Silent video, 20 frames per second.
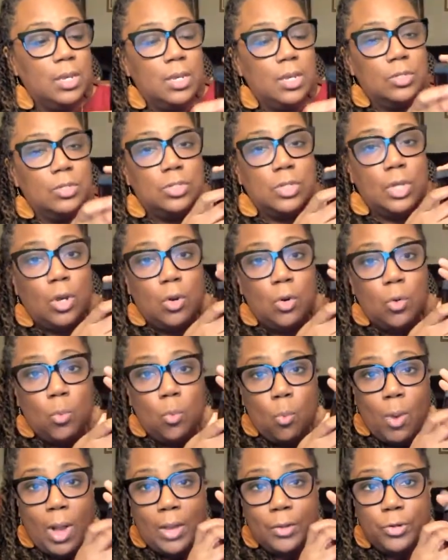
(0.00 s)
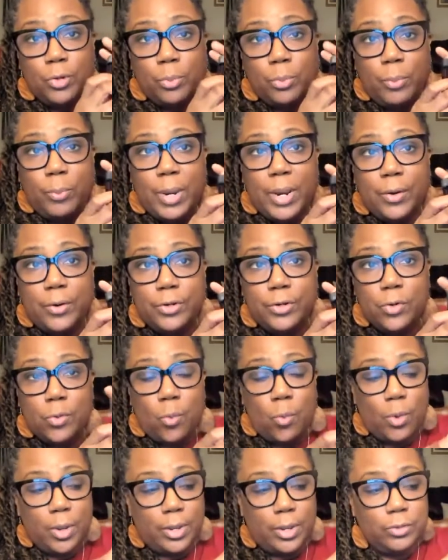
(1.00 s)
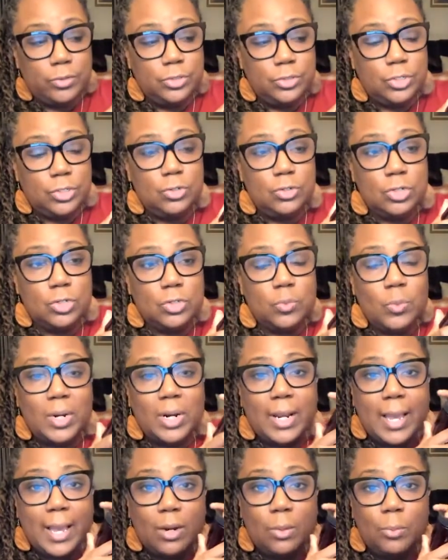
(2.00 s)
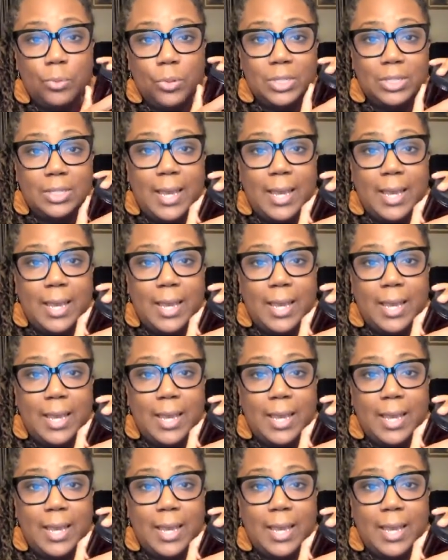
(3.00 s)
So while you're preparing your oils, you just want to kind of